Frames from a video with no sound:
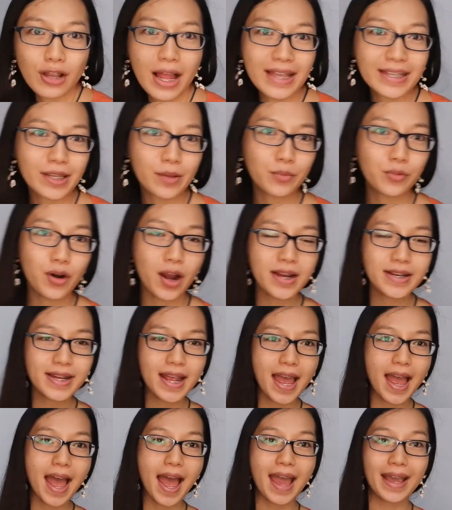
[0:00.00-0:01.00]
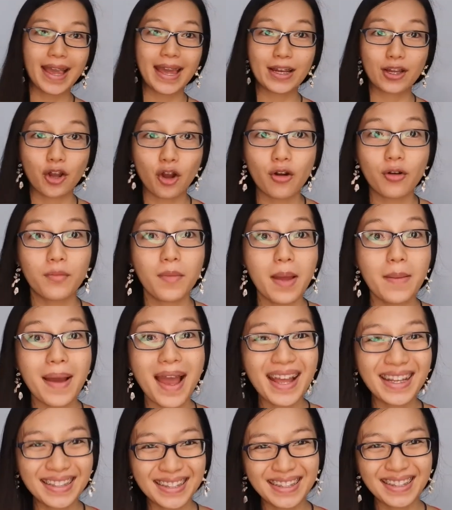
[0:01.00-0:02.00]
like subscribe share i can go bye
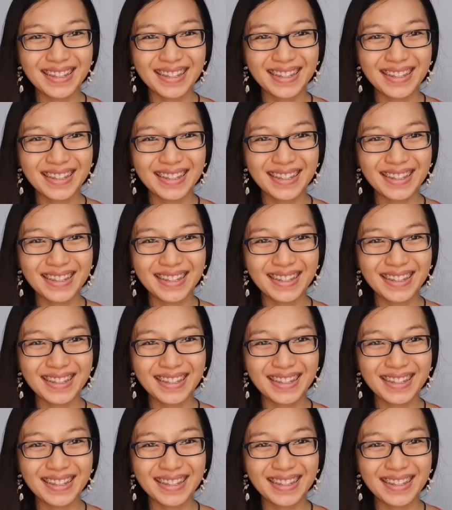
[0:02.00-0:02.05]
bye